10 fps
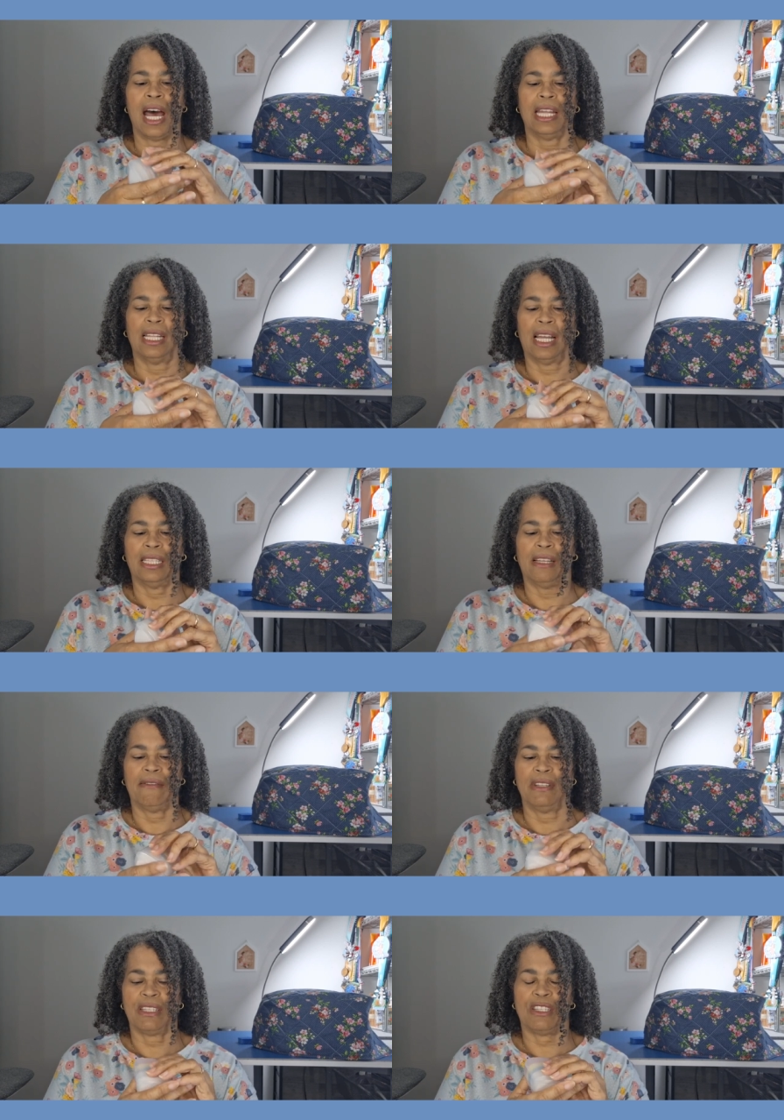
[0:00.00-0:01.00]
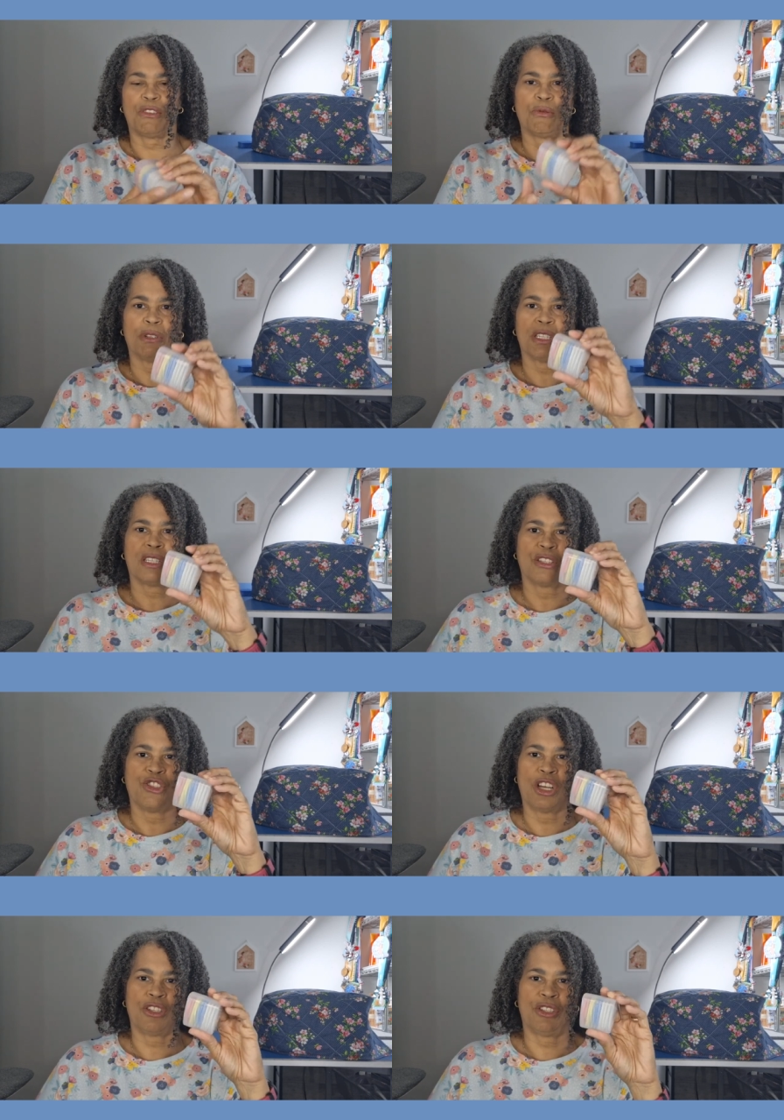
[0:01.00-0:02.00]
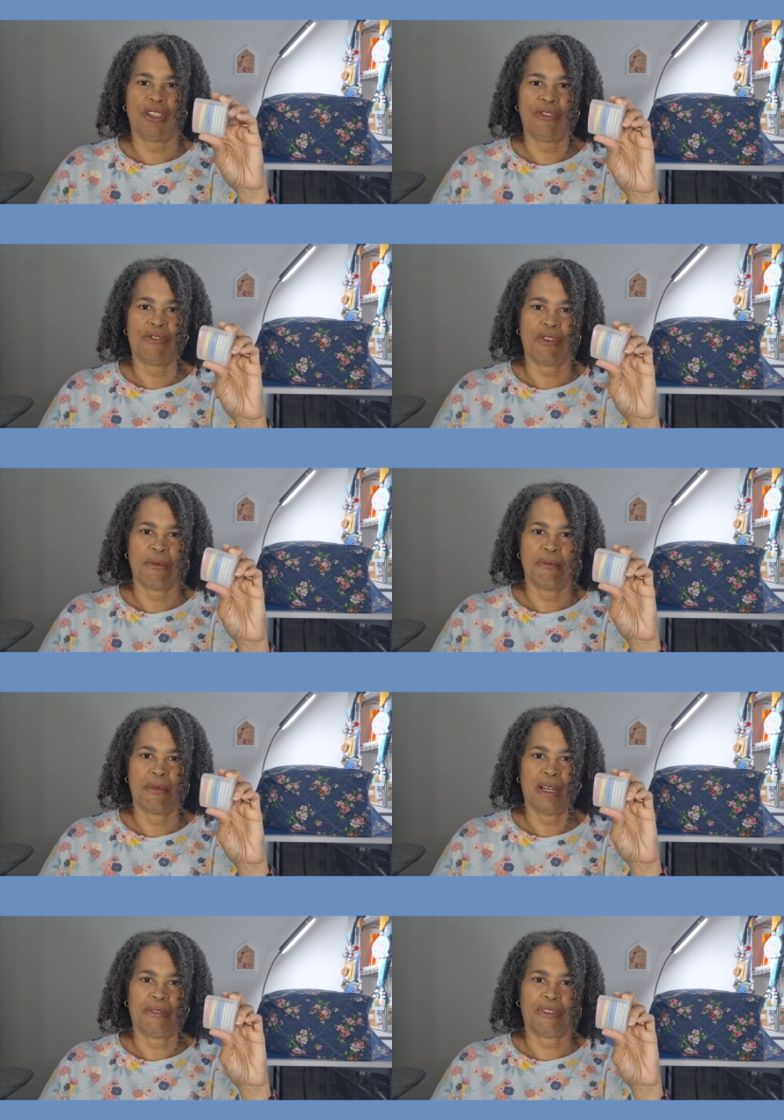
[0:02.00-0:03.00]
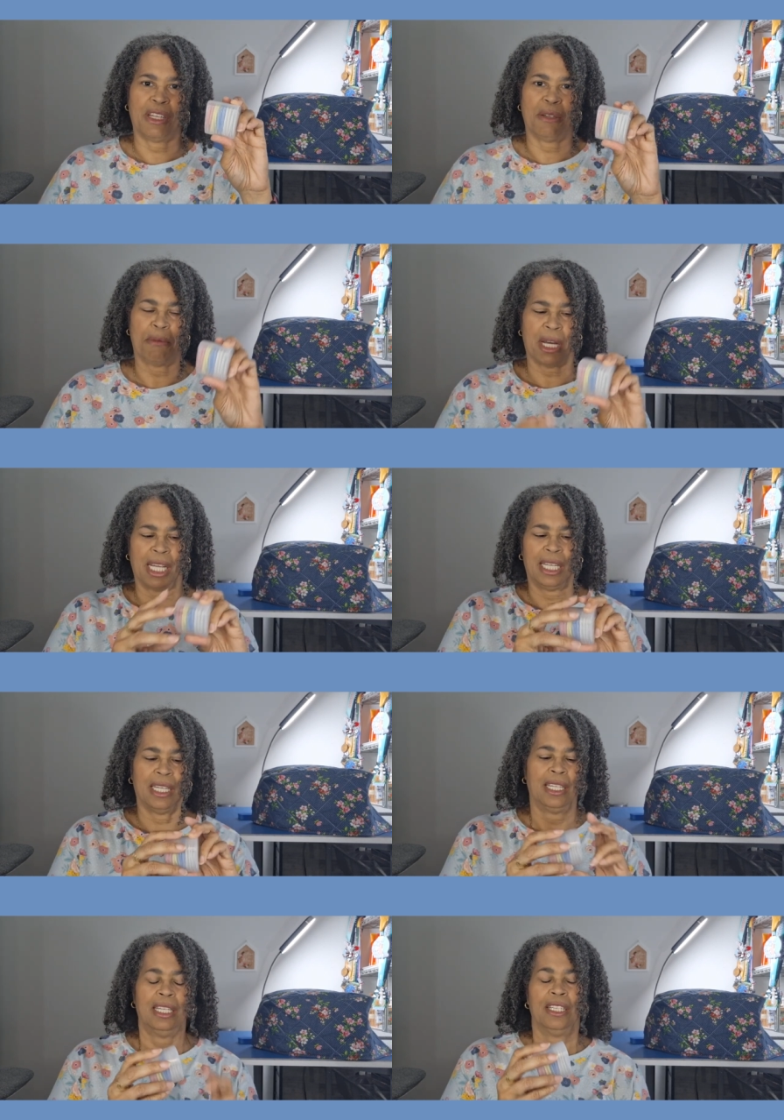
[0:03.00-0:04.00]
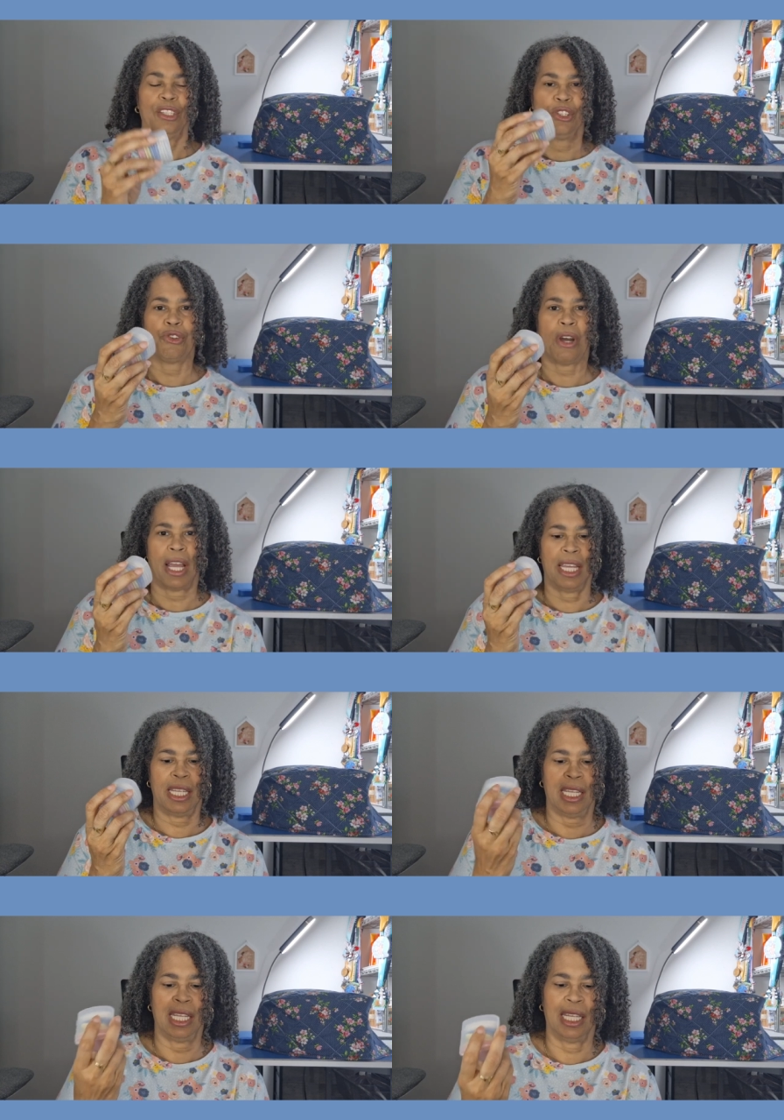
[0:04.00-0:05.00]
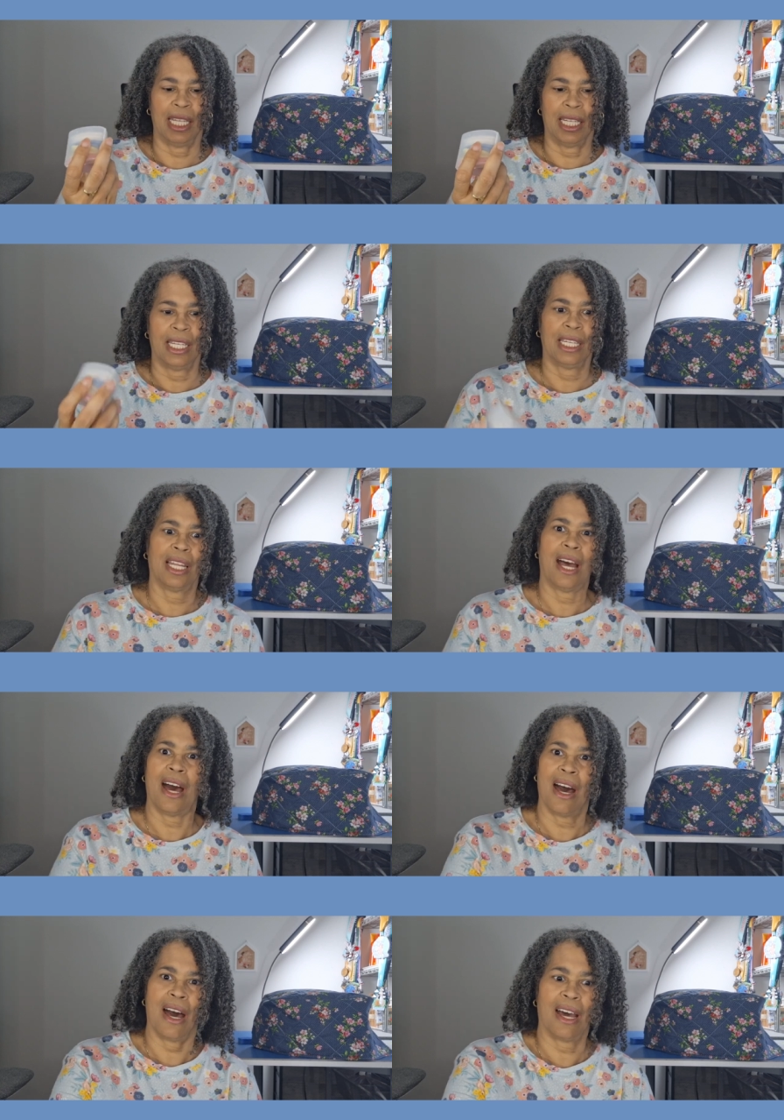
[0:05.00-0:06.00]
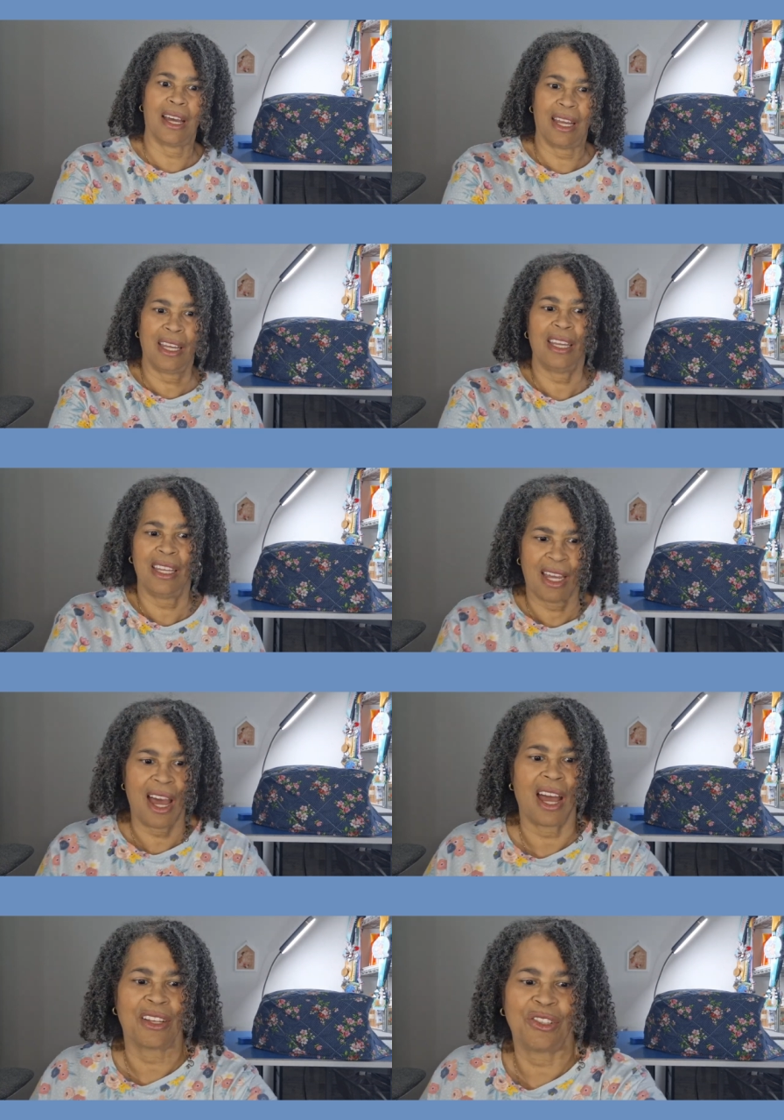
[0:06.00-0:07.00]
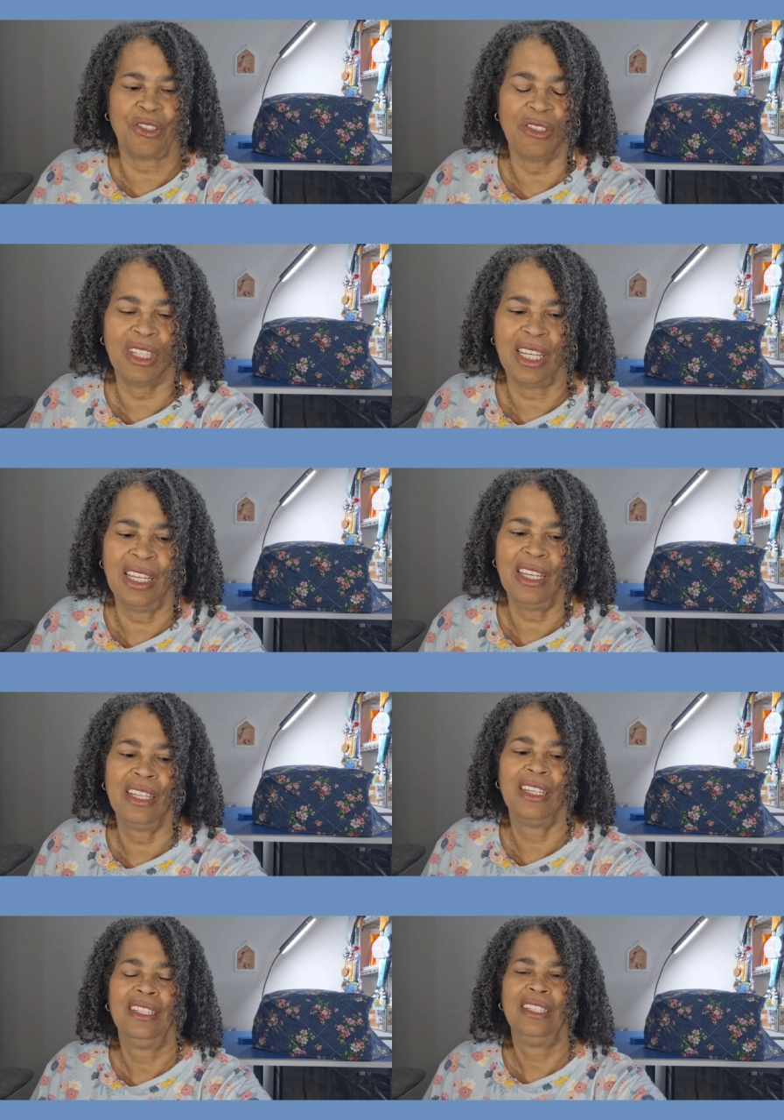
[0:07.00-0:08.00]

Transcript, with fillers: I, I love this. This was a suggestion from a friend of mine to try it. And I actually